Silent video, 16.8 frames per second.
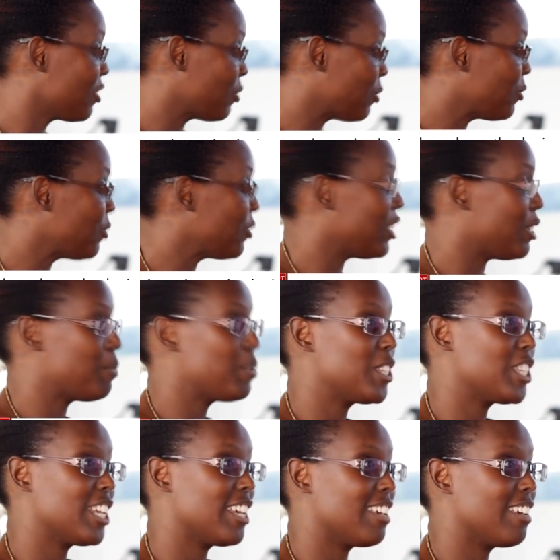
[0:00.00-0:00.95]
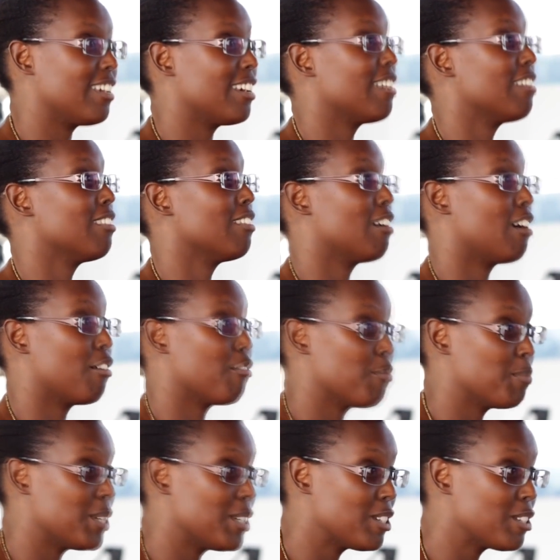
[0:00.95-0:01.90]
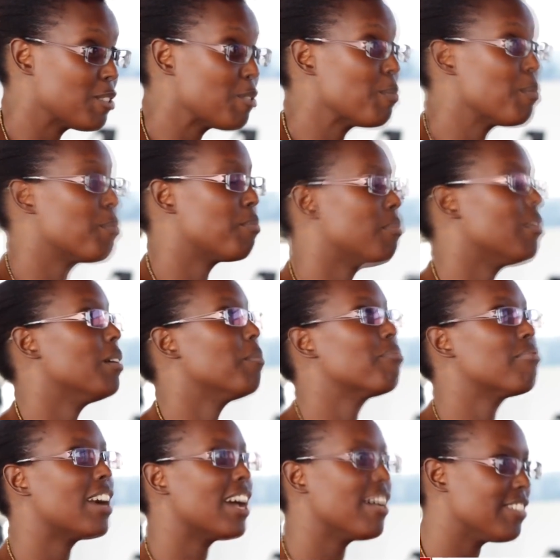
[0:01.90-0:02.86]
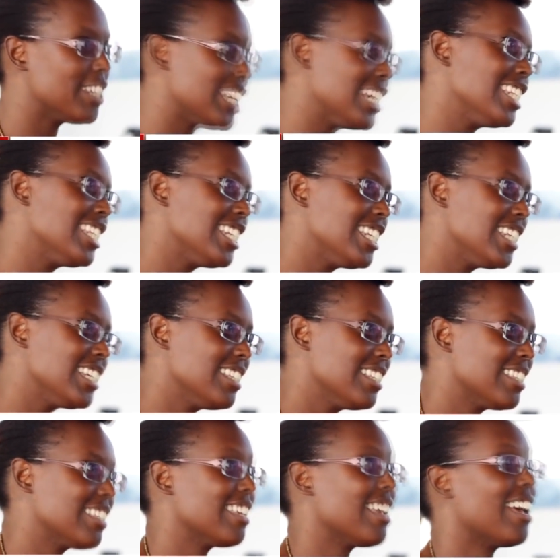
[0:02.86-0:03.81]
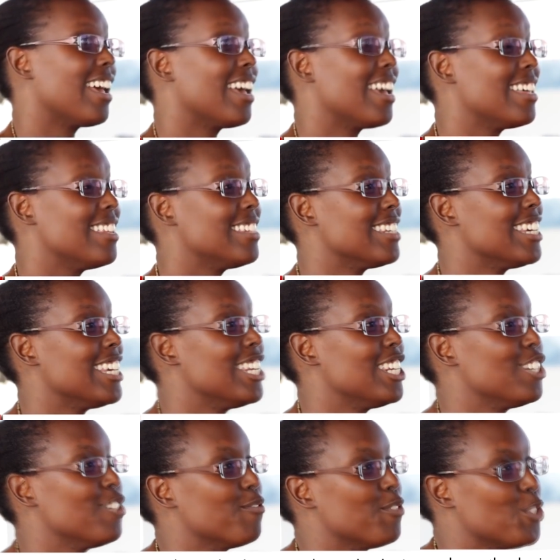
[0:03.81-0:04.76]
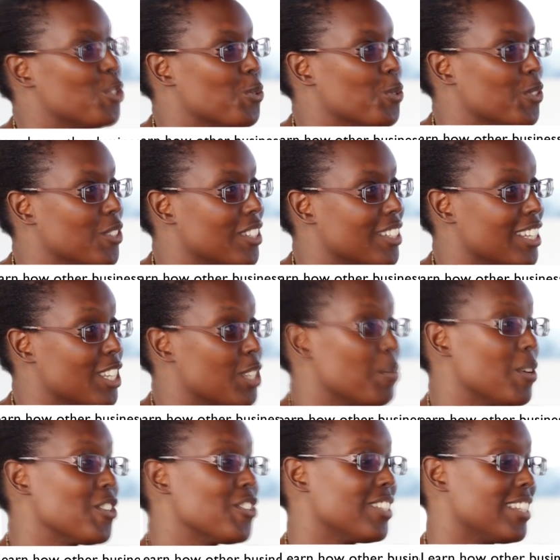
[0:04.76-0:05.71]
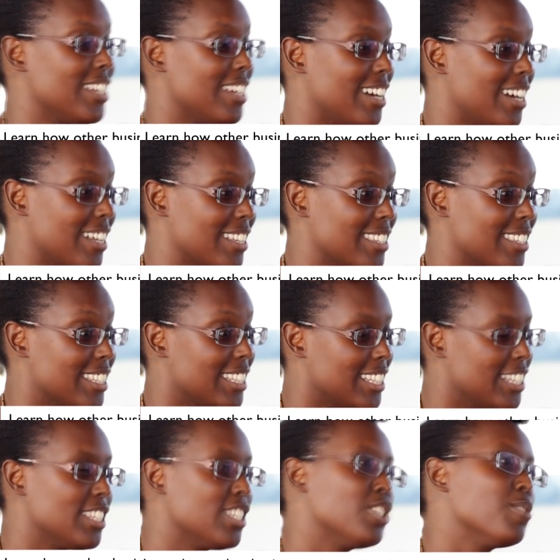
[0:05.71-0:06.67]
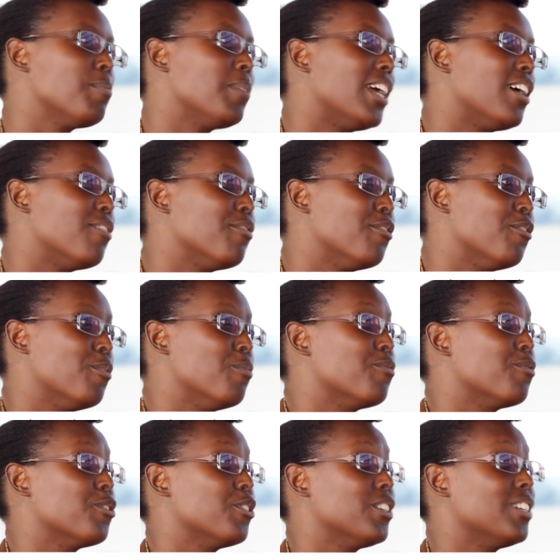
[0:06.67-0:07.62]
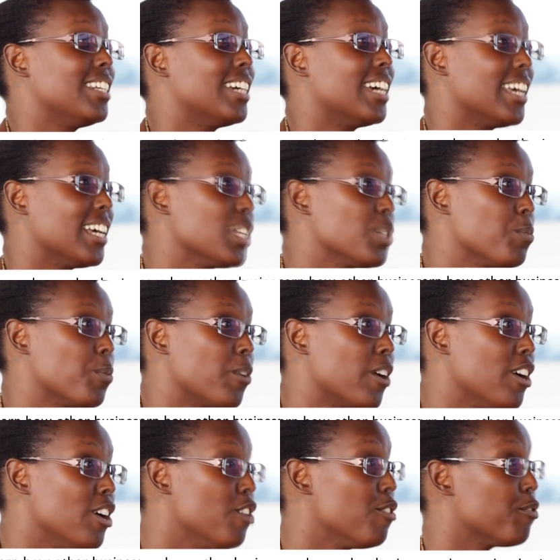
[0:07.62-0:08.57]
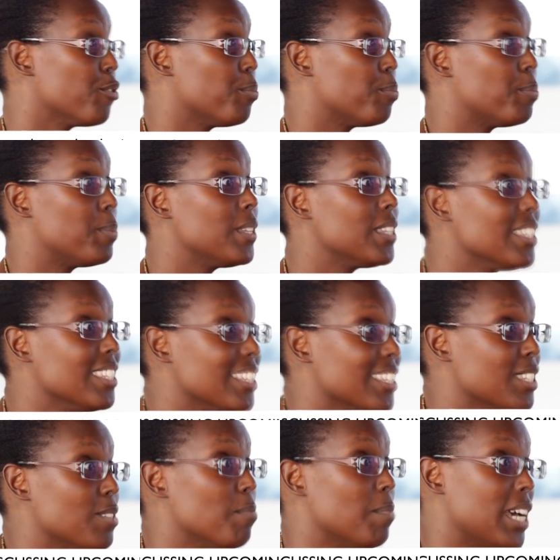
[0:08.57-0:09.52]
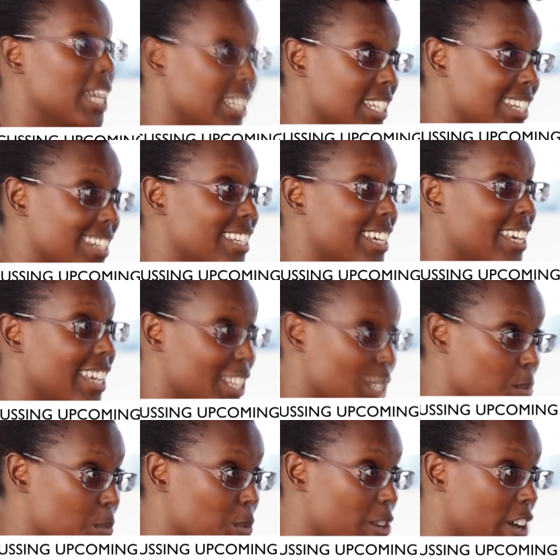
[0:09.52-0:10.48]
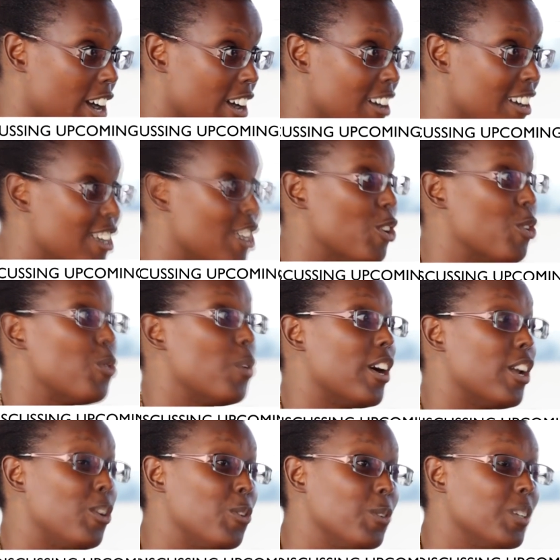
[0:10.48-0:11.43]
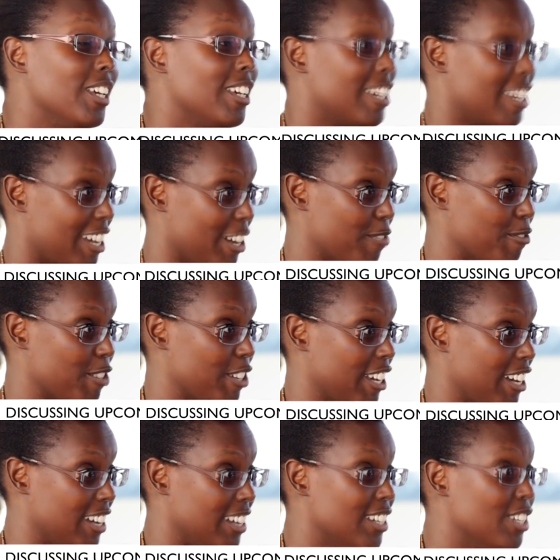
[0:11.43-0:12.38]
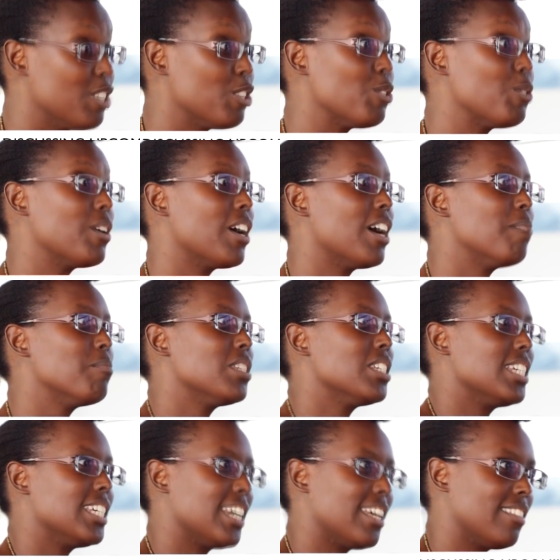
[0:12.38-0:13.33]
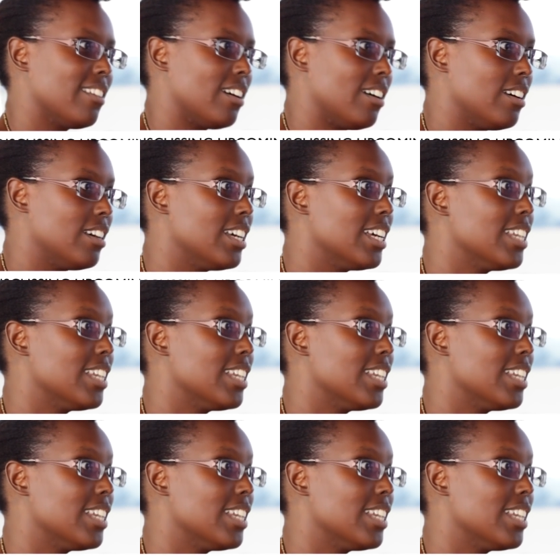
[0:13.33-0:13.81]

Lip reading: as Olu keeps saying, the government, private entities, and individuals, especially us. This is a platform for the diaspora, for business-minded diaspora who are looking at Africa to come together,